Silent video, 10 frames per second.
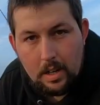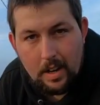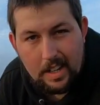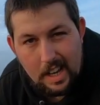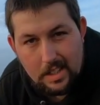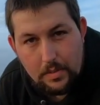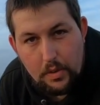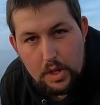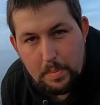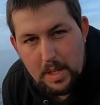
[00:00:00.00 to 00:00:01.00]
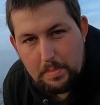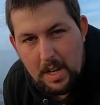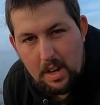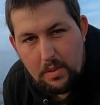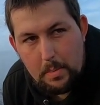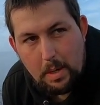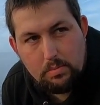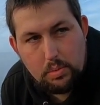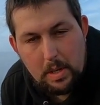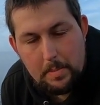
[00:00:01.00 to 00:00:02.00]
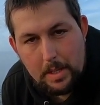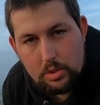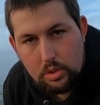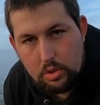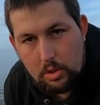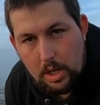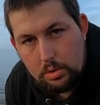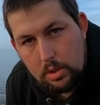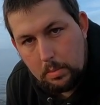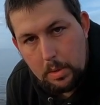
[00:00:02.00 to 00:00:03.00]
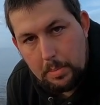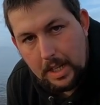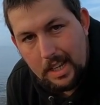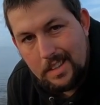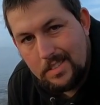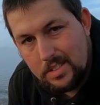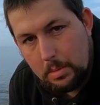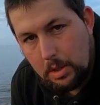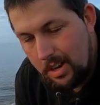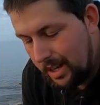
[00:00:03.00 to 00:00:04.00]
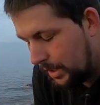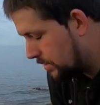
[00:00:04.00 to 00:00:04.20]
Right guys, the first bait's been out for about 20 minutes or so now, so I'm going to bring it in, see what the crack